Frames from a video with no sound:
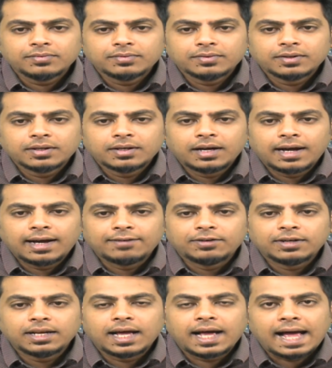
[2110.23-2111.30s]
I will
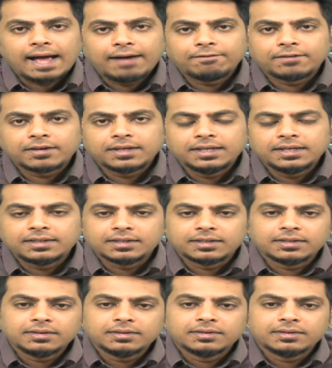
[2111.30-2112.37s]
have eaten
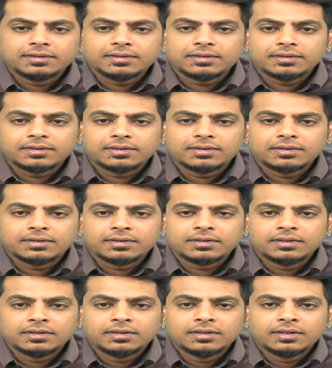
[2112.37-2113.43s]

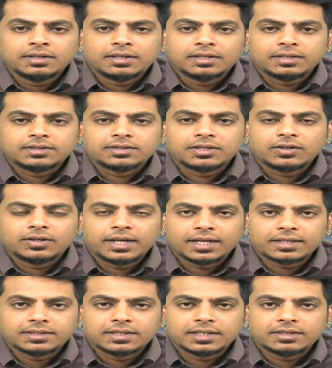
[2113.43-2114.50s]
is your next
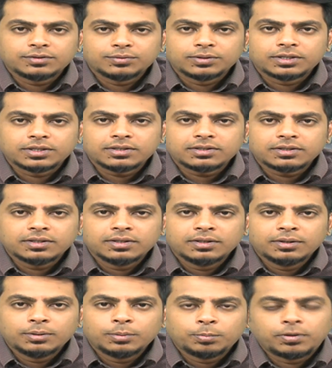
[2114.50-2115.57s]
tense, which is
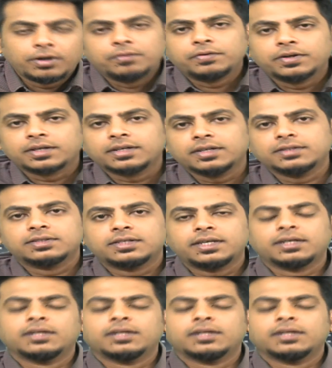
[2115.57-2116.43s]
perfect tense, right?